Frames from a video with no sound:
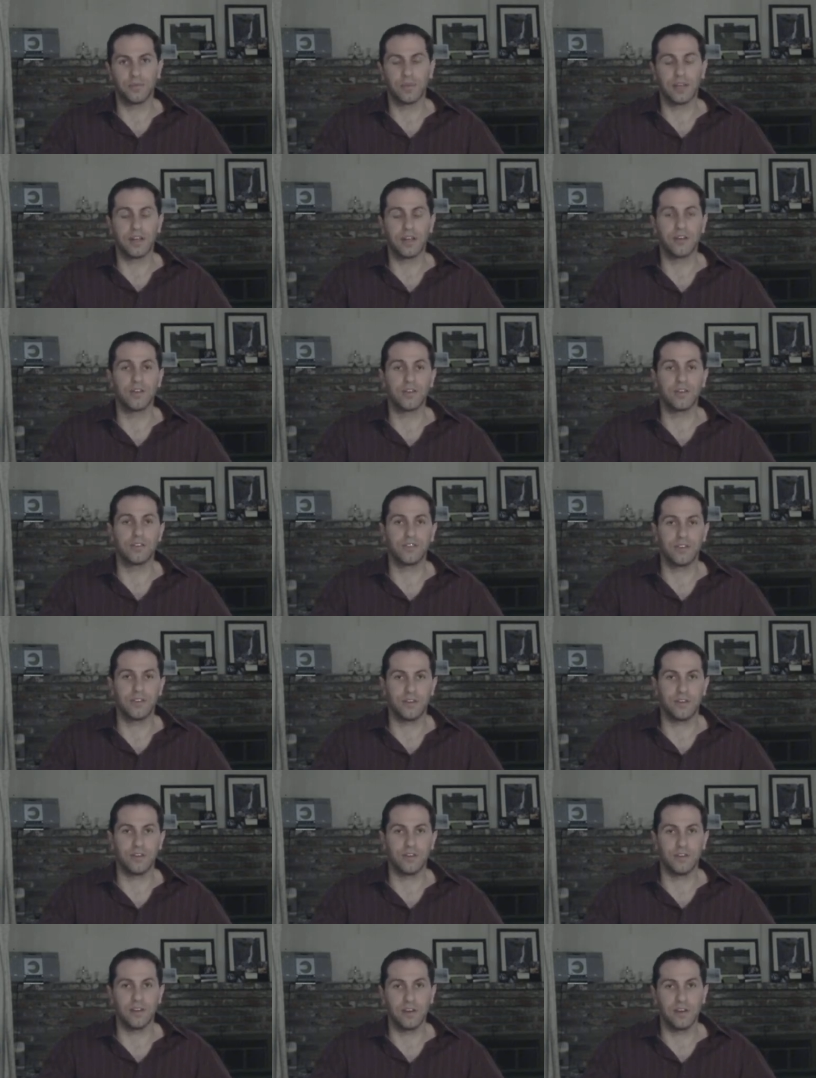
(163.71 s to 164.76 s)
increased
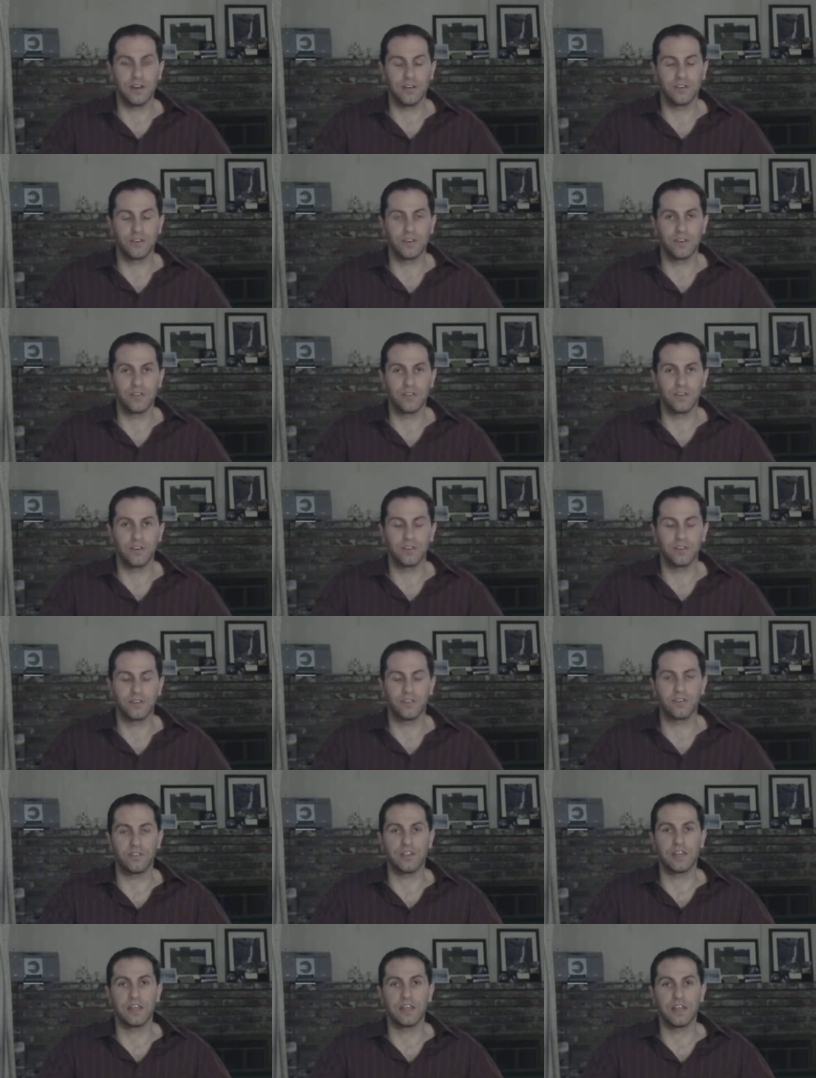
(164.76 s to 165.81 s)
energy
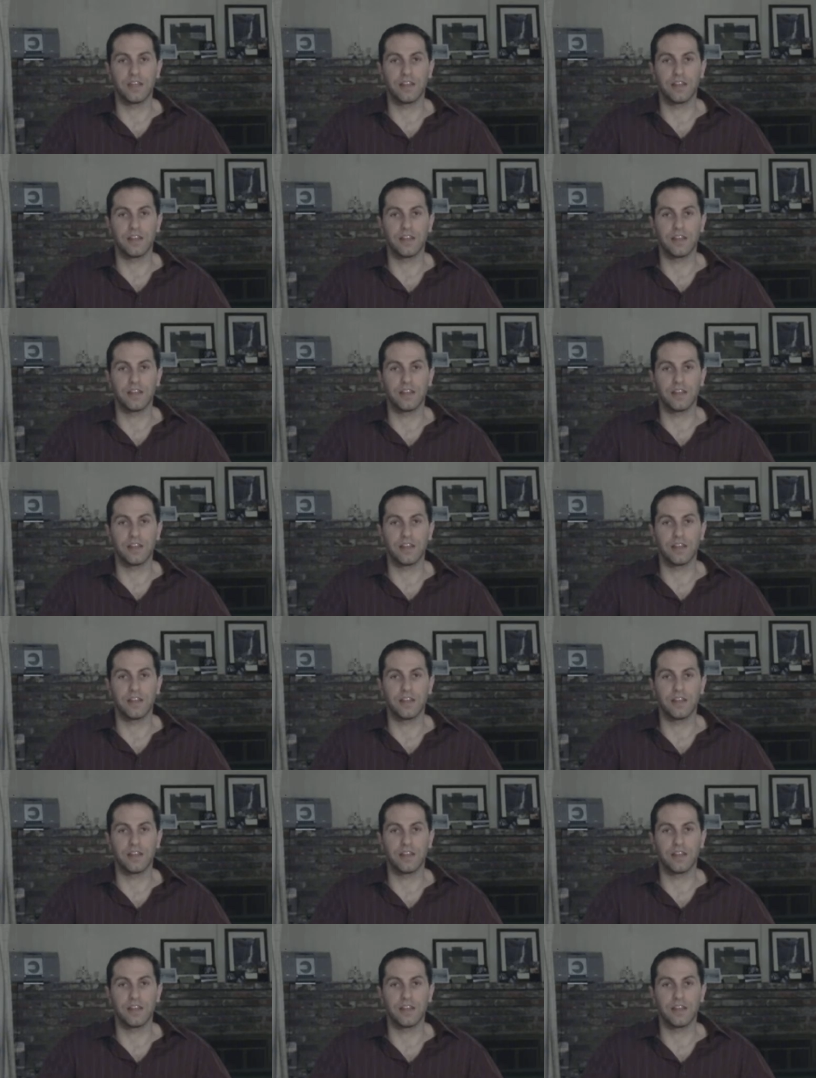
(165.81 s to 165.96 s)
efficiency